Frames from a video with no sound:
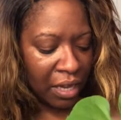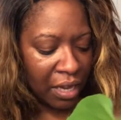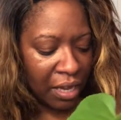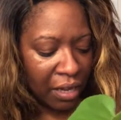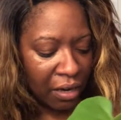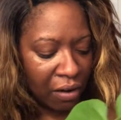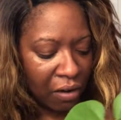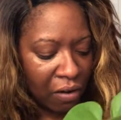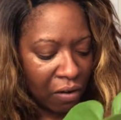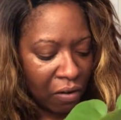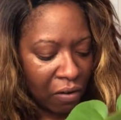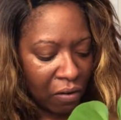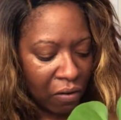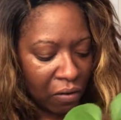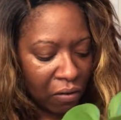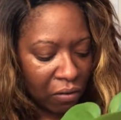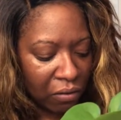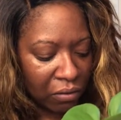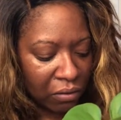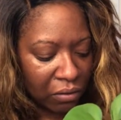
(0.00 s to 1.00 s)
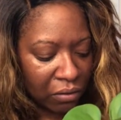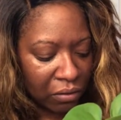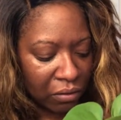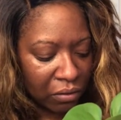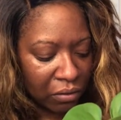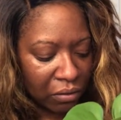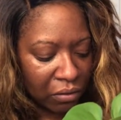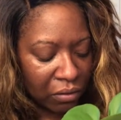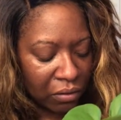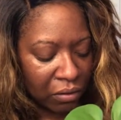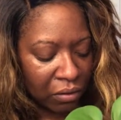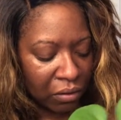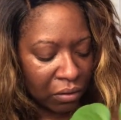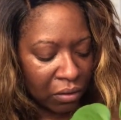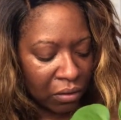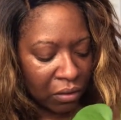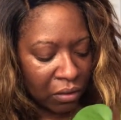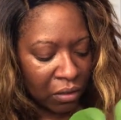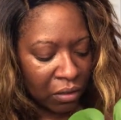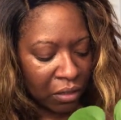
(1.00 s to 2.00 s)
at all.
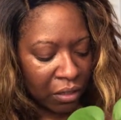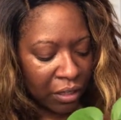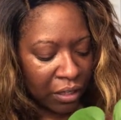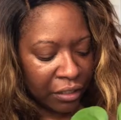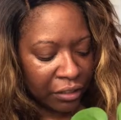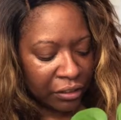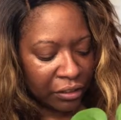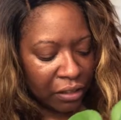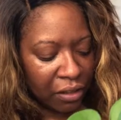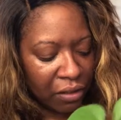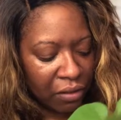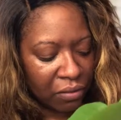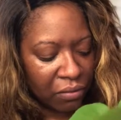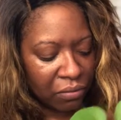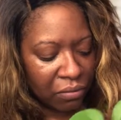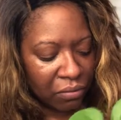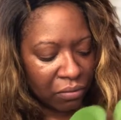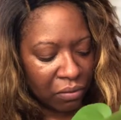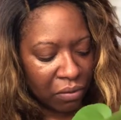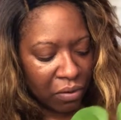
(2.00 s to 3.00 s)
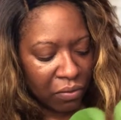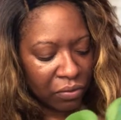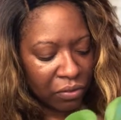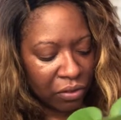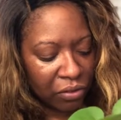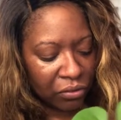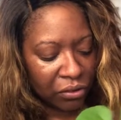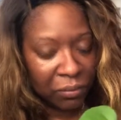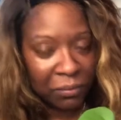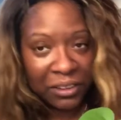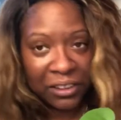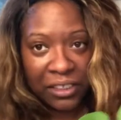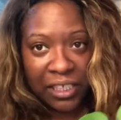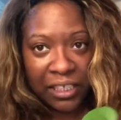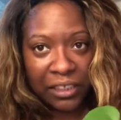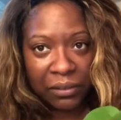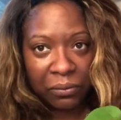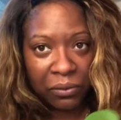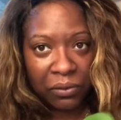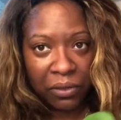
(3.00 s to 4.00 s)
So those
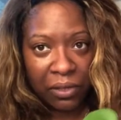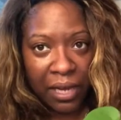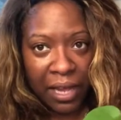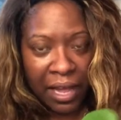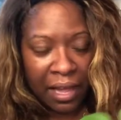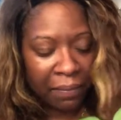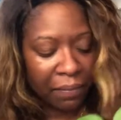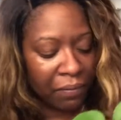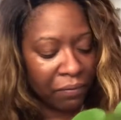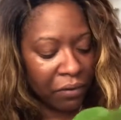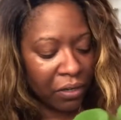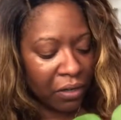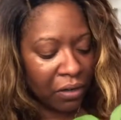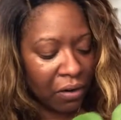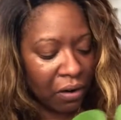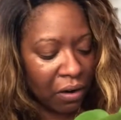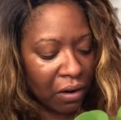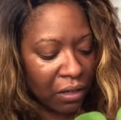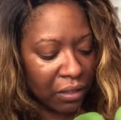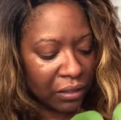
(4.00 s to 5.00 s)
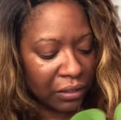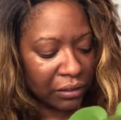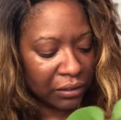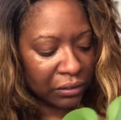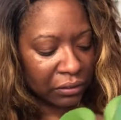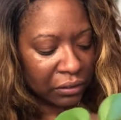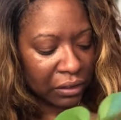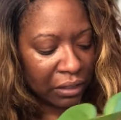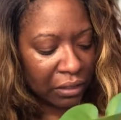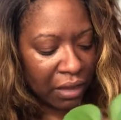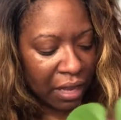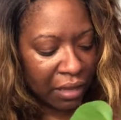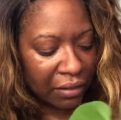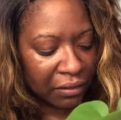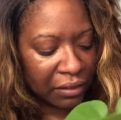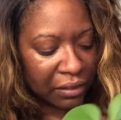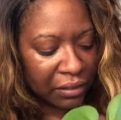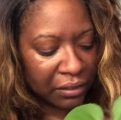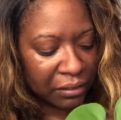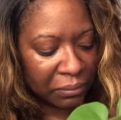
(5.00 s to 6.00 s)
mistakes were going to happen regardless. You know,
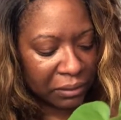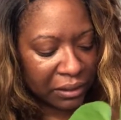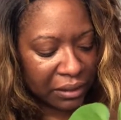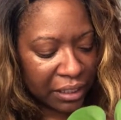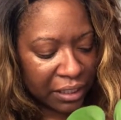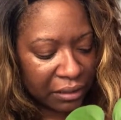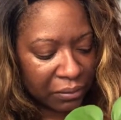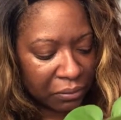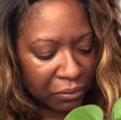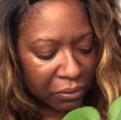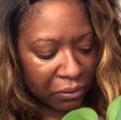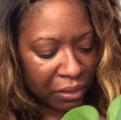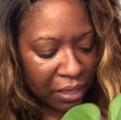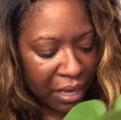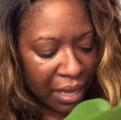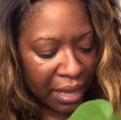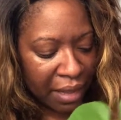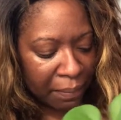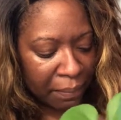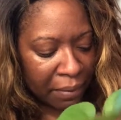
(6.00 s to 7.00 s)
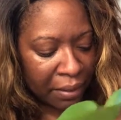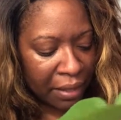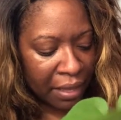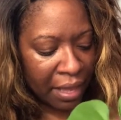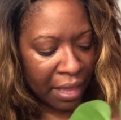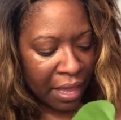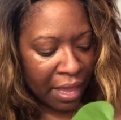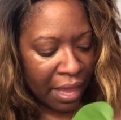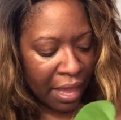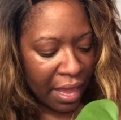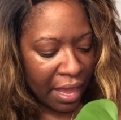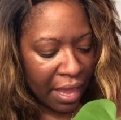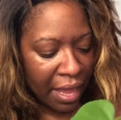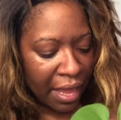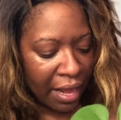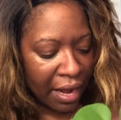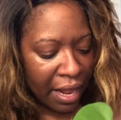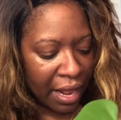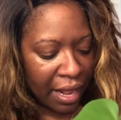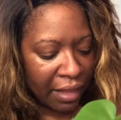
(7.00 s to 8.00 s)
these mistakes were going to happen.
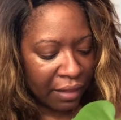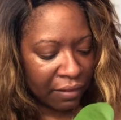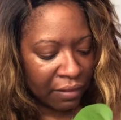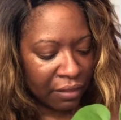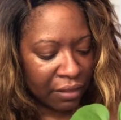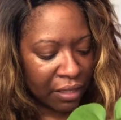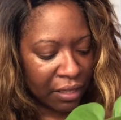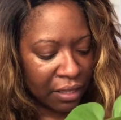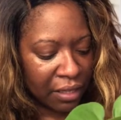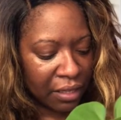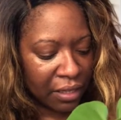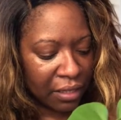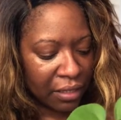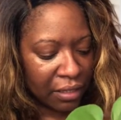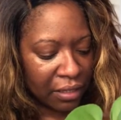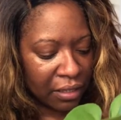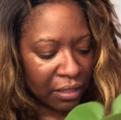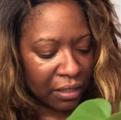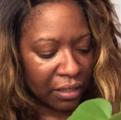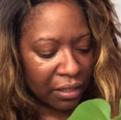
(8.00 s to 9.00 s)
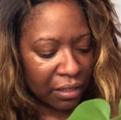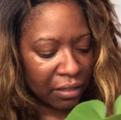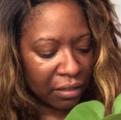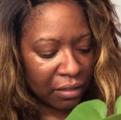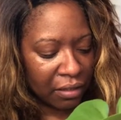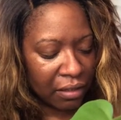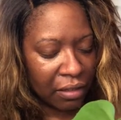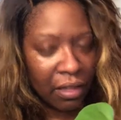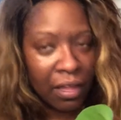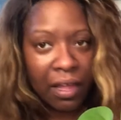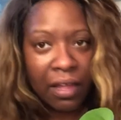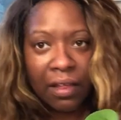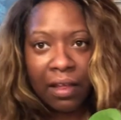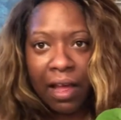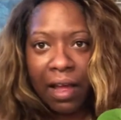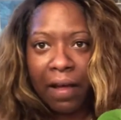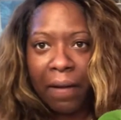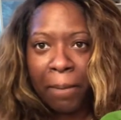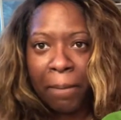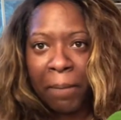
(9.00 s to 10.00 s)
And I think
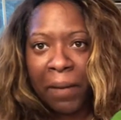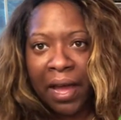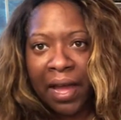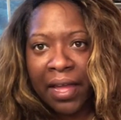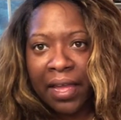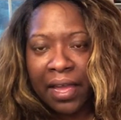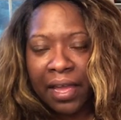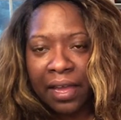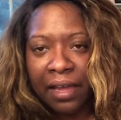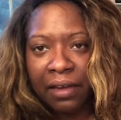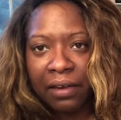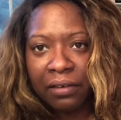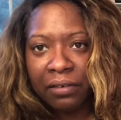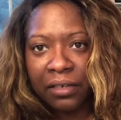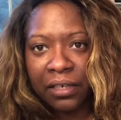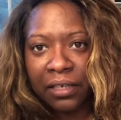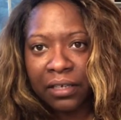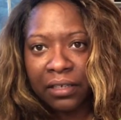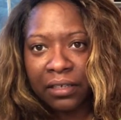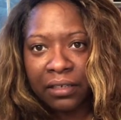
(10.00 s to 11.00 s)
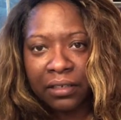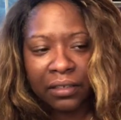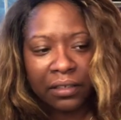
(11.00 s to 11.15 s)
my error